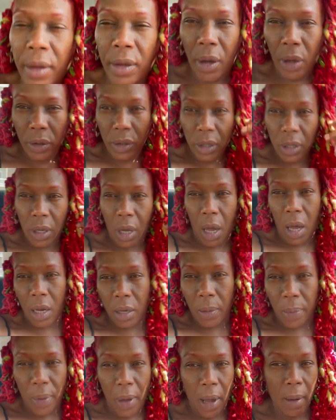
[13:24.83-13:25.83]
know to y'all
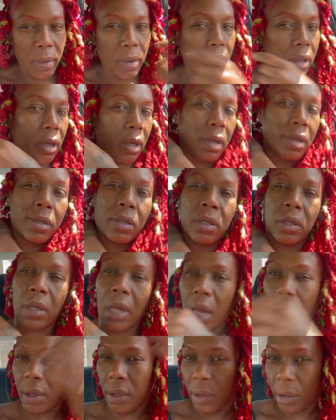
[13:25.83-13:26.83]
it probably is
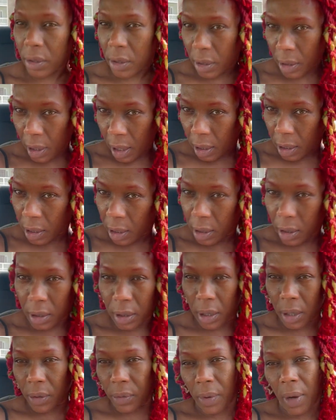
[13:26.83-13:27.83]
not looking like
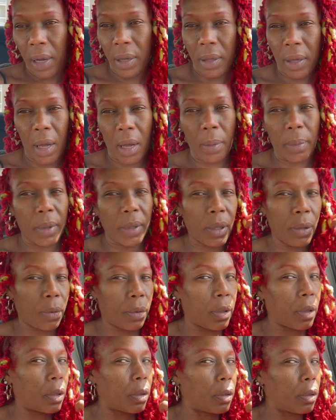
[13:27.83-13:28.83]
anything right now, but it
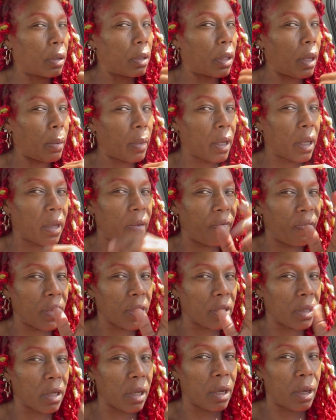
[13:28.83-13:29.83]
will. Let me get
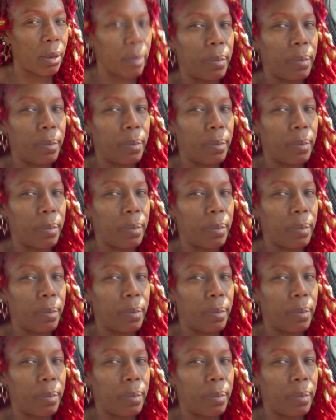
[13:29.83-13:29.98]
fixed up.